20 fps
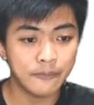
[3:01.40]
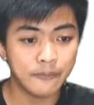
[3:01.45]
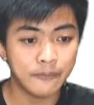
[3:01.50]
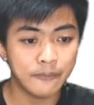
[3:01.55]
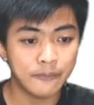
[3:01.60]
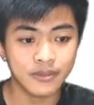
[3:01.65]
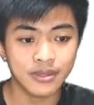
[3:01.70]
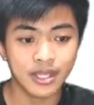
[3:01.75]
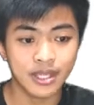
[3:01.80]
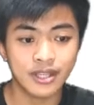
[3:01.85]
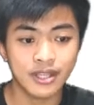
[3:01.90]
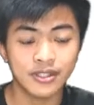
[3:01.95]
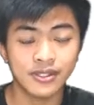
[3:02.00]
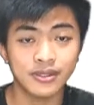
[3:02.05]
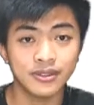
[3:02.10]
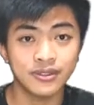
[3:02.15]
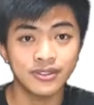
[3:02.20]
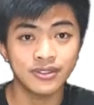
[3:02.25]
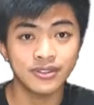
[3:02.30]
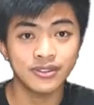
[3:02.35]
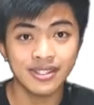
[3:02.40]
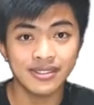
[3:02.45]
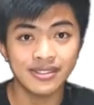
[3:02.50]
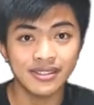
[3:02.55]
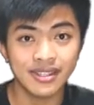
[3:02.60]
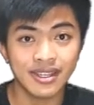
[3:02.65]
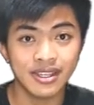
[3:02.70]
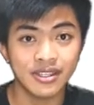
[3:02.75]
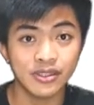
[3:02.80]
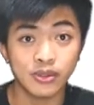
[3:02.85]
Okay, so this
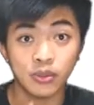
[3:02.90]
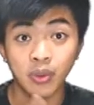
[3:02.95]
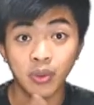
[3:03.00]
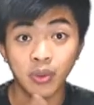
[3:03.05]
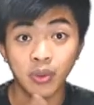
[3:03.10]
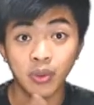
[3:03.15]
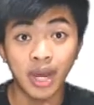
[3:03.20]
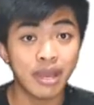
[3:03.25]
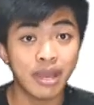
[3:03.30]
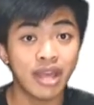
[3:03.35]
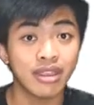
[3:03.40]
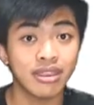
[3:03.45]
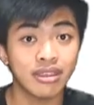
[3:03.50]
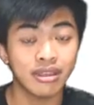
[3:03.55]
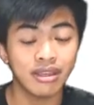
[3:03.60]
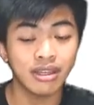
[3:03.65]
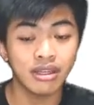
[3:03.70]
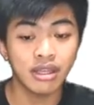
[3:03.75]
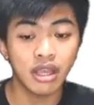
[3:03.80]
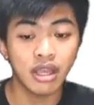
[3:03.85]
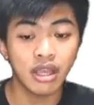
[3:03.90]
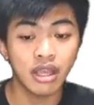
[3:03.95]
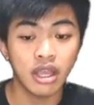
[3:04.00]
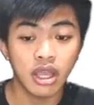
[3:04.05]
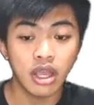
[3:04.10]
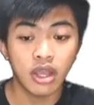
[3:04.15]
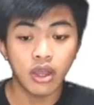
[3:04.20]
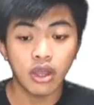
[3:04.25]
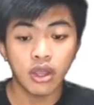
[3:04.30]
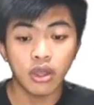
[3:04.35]
is one method.
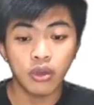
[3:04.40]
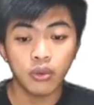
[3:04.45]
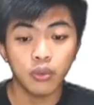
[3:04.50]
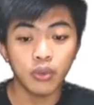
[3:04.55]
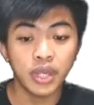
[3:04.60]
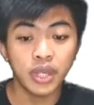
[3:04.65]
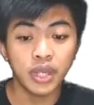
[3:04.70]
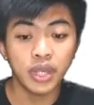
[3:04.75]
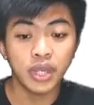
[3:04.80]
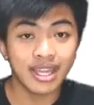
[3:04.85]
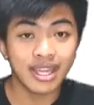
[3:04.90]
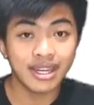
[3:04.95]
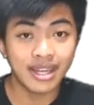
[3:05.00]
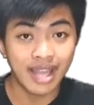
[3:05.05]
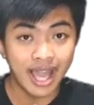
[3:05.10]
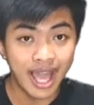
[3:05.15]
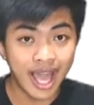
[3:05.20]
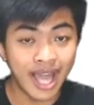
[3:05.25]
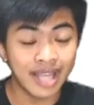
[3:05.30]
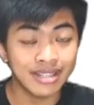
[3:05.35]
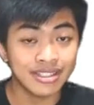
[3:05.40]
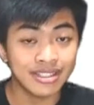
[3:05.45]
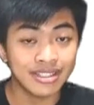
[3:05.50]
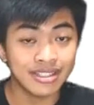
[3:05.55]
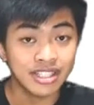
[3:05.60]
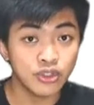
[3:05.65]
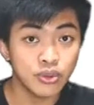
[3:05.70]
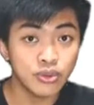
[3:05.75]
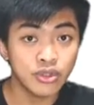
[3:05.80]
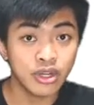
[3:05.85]
We can add the
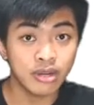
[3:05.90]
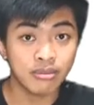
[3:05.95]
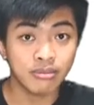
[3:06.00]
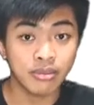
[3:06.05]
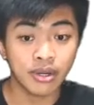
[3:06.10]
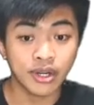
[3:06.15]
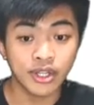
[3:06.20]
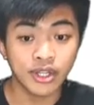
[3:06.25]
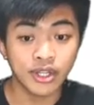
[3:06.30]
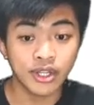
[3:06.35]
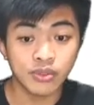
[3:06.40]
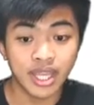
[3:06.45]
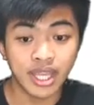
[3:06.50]
two numbers. We can